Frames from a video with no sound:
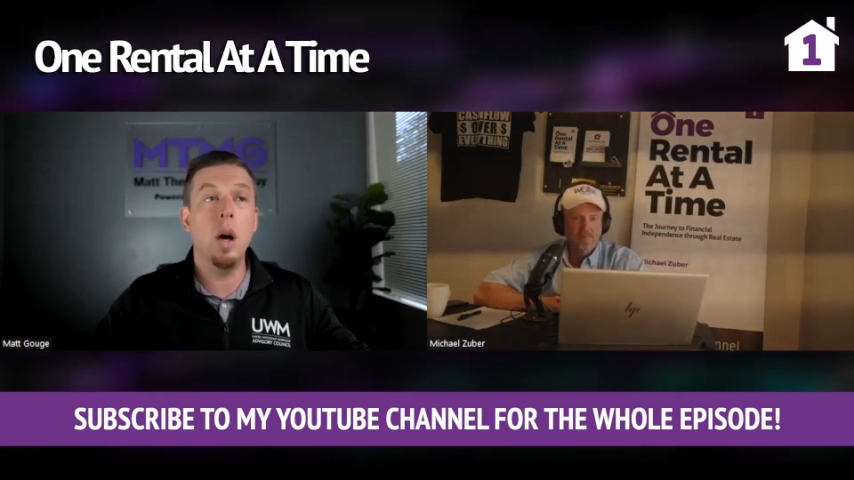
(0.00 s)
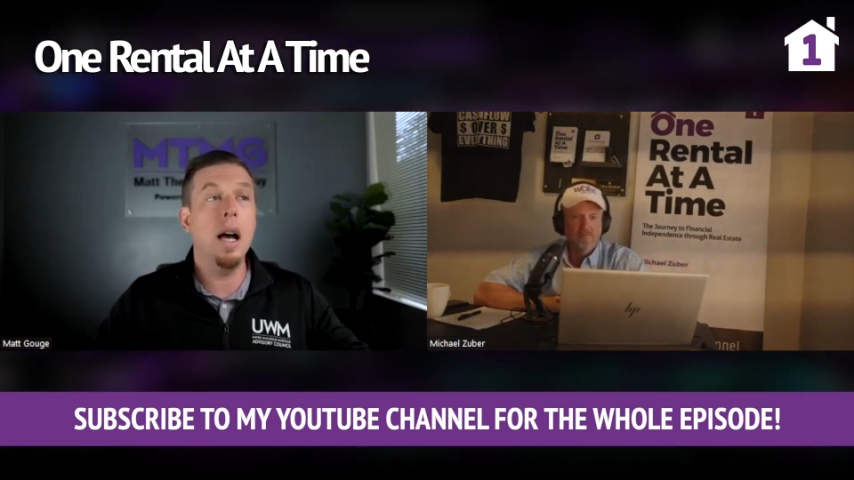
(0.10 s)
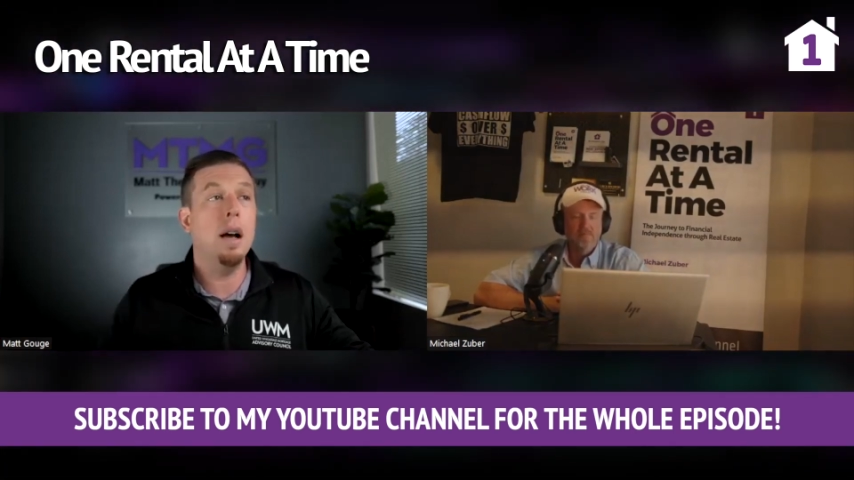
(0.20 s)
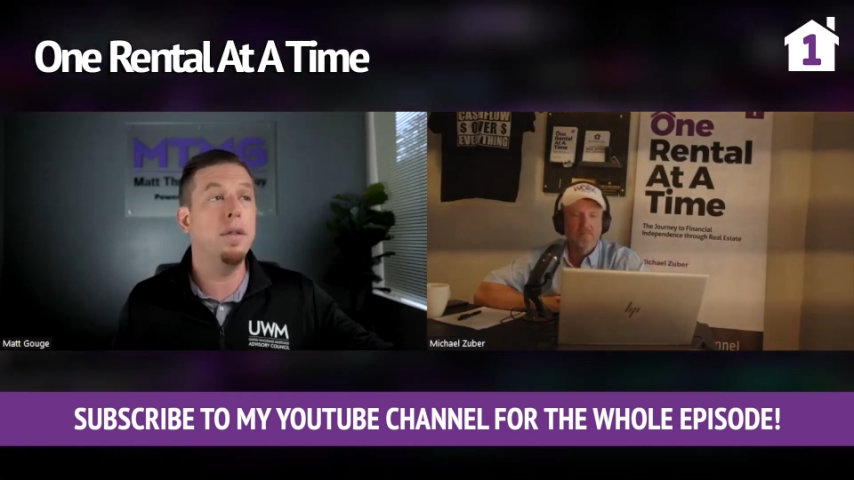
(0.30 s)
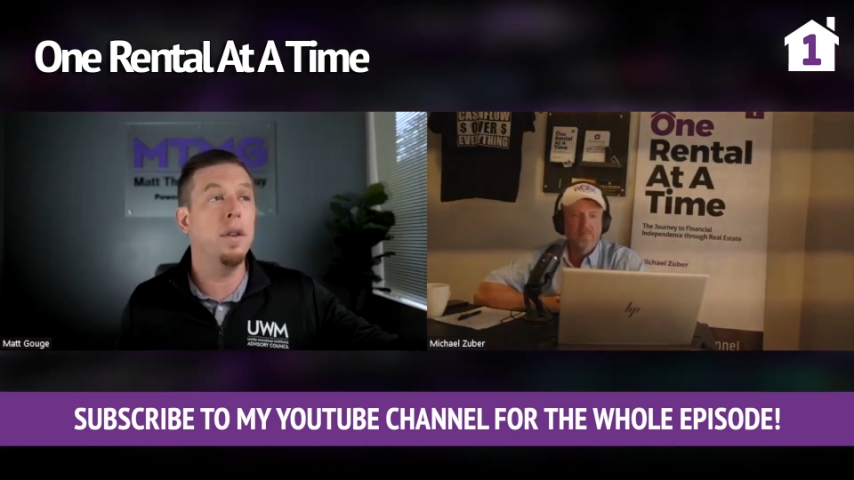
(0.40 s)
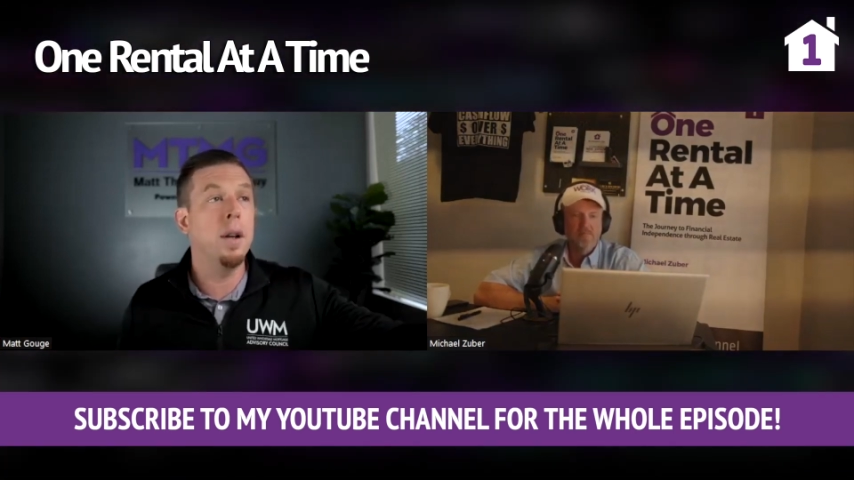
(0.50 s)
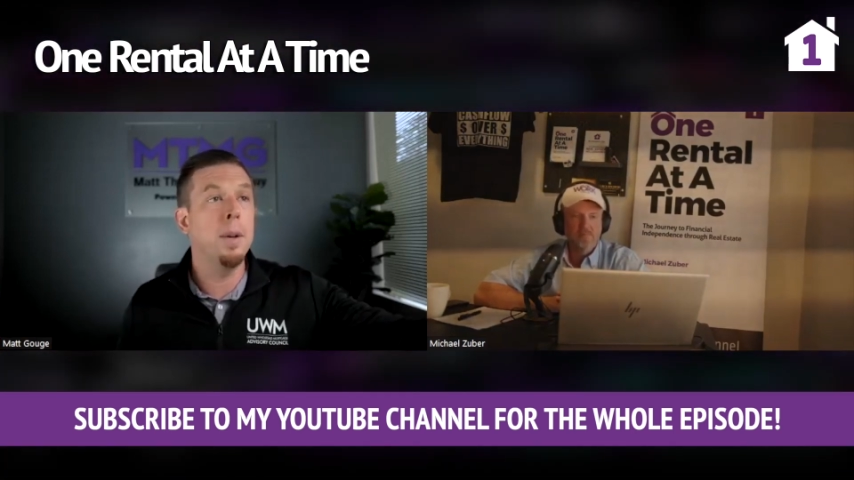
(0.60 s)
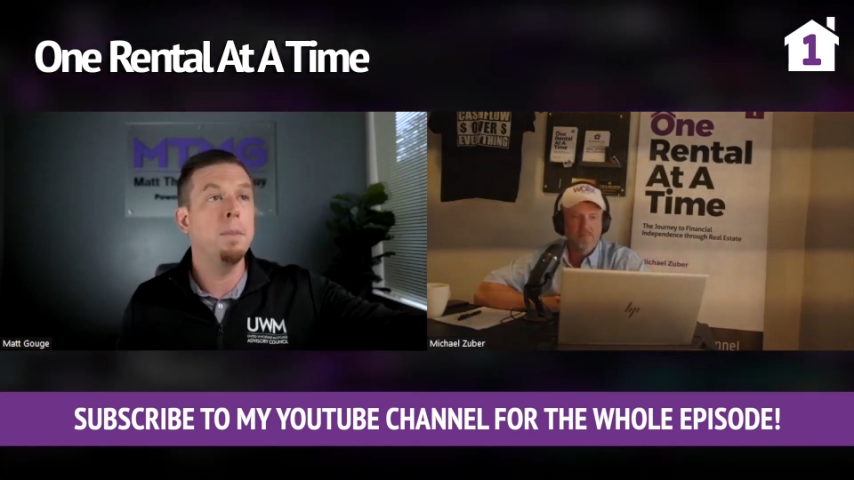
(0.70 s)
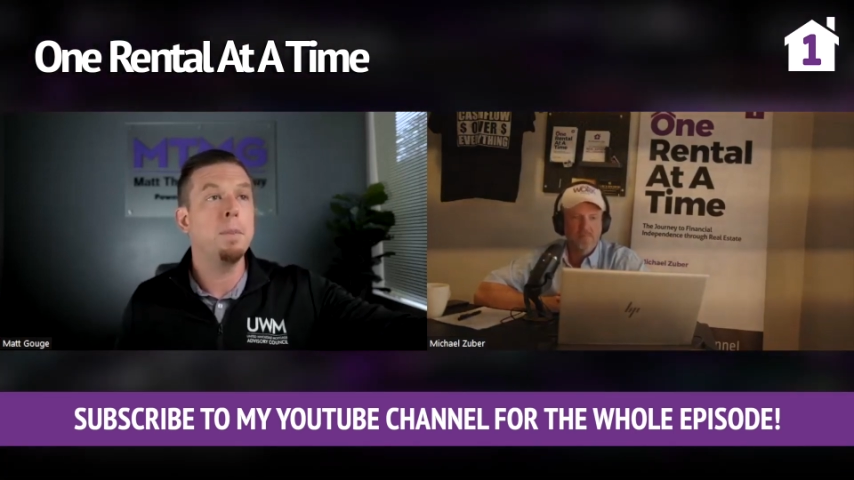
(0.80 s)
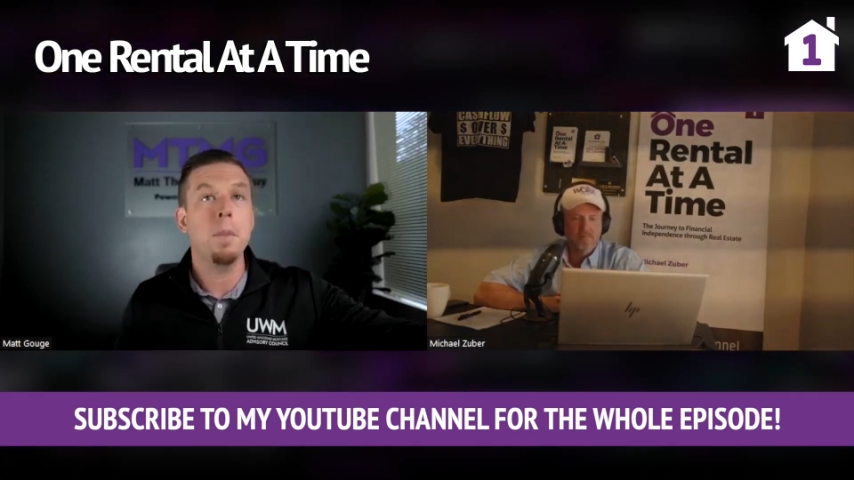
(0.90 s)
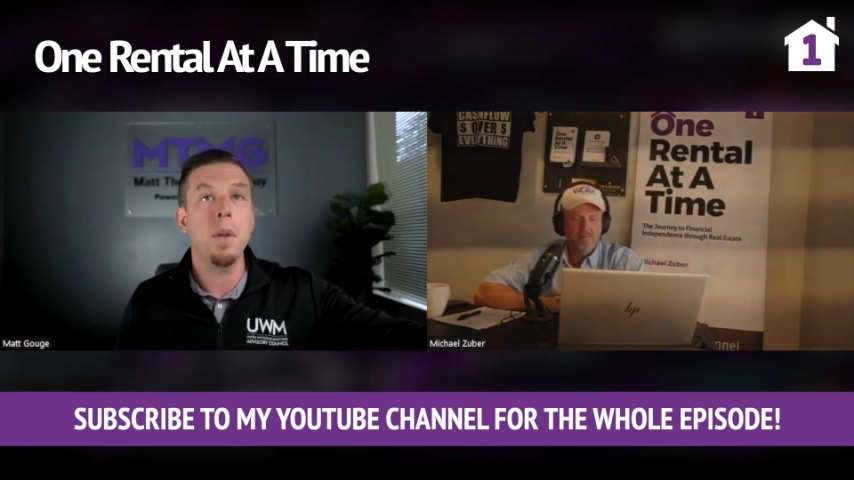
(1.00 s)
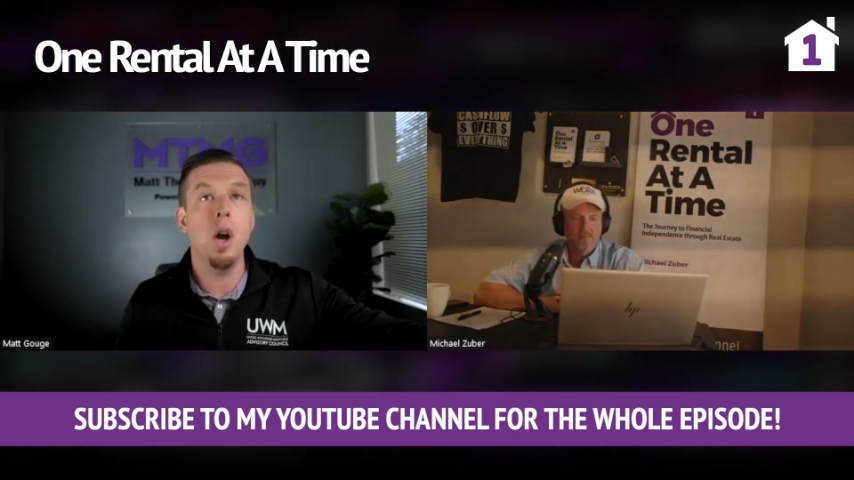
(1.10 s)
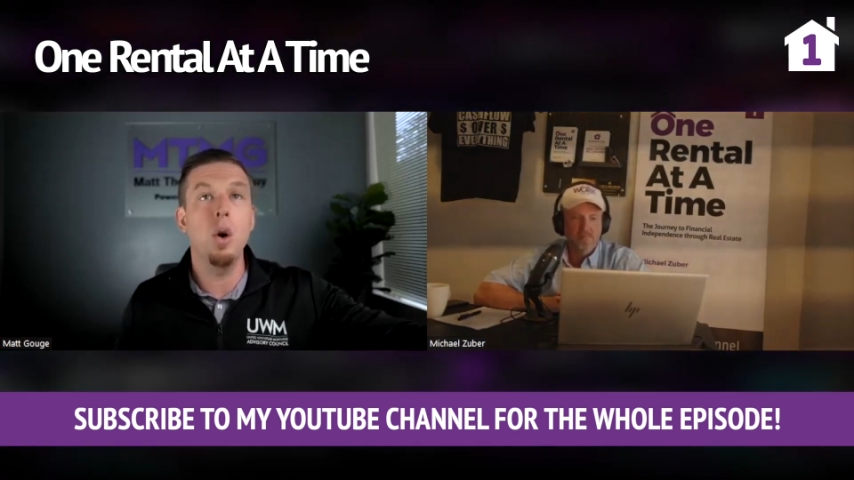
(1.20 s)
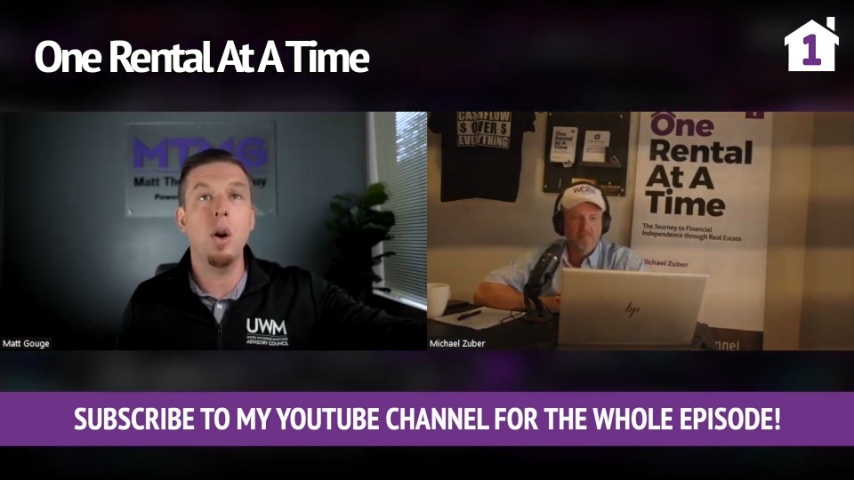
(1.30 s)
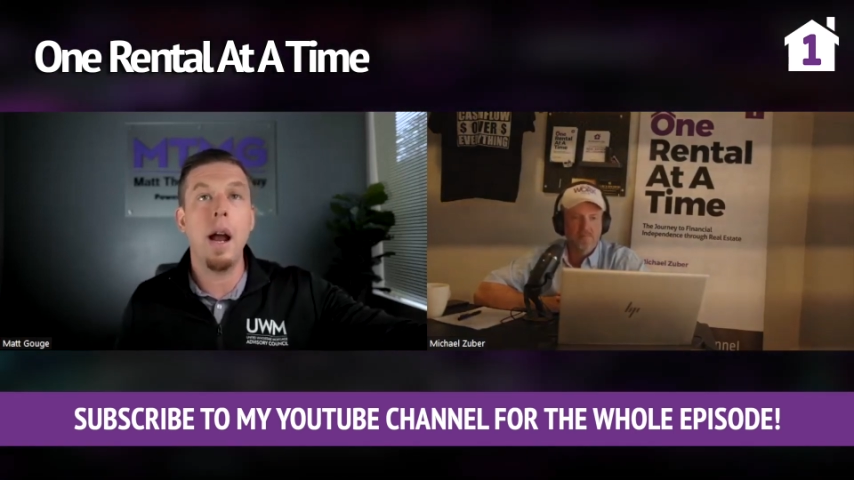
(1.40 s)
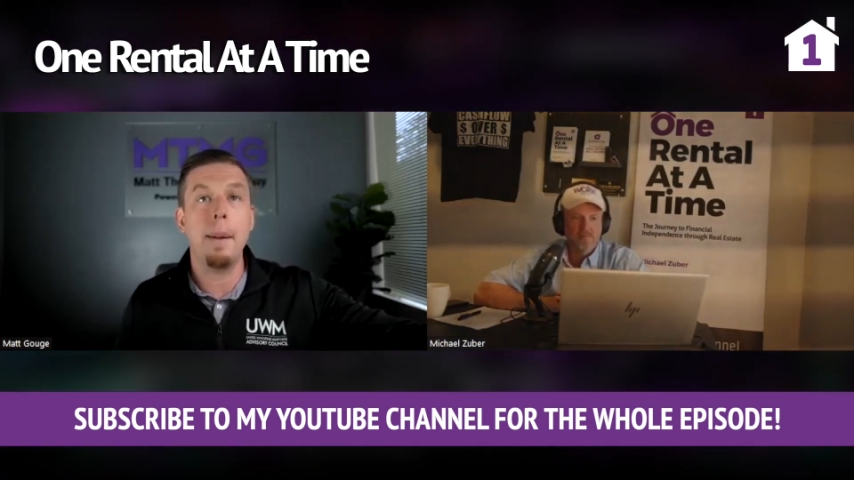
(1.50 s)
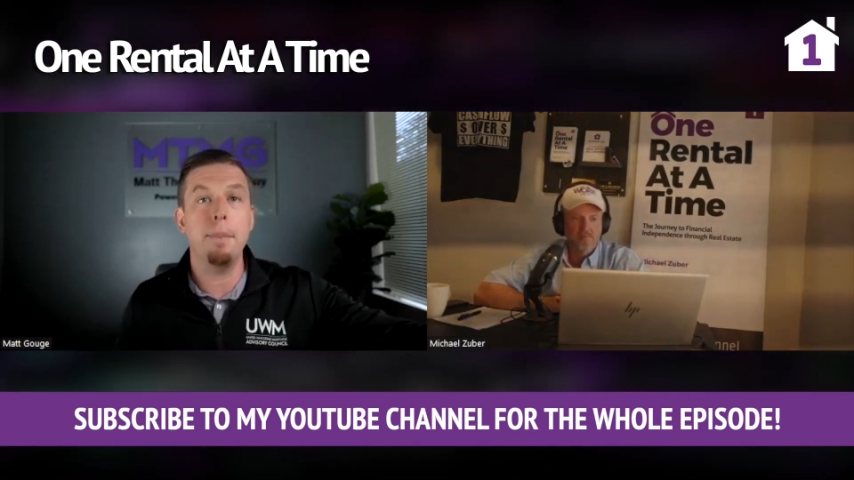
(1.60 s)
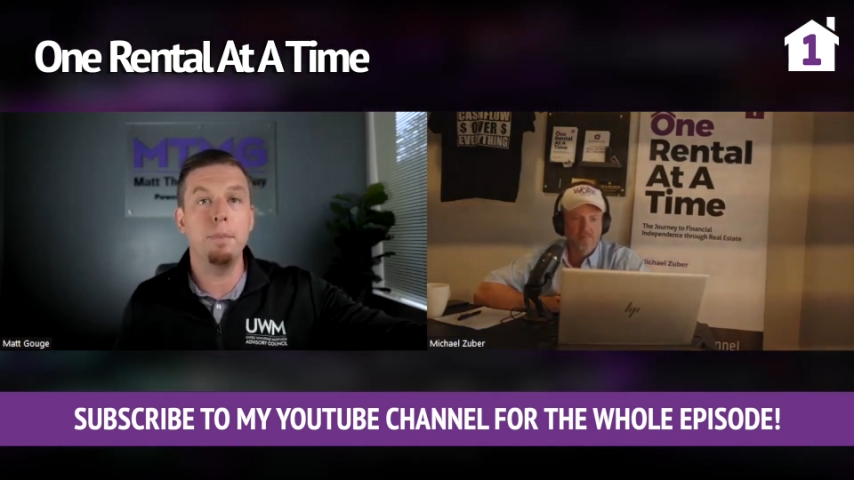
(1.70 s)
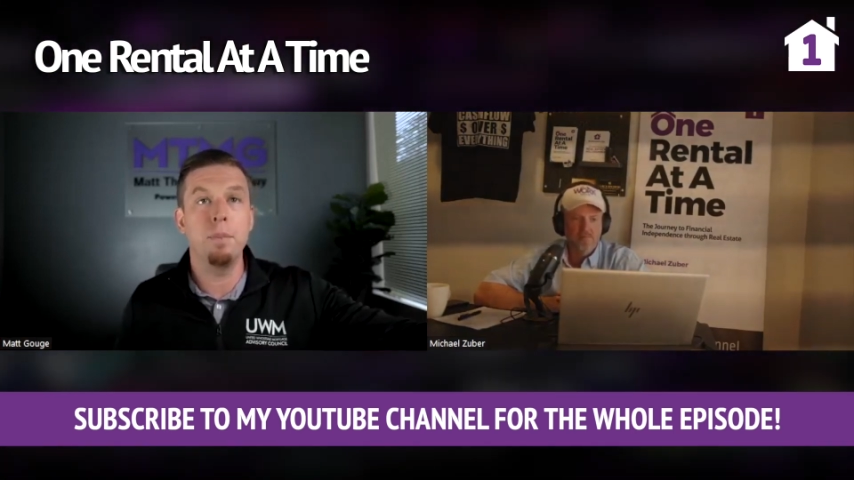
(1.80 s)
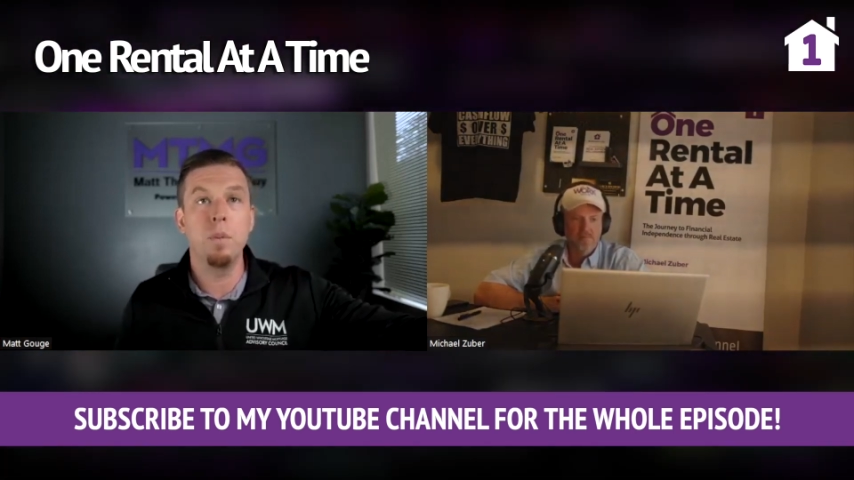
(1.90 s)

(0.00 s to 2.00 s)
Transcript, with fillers: of, oh crap.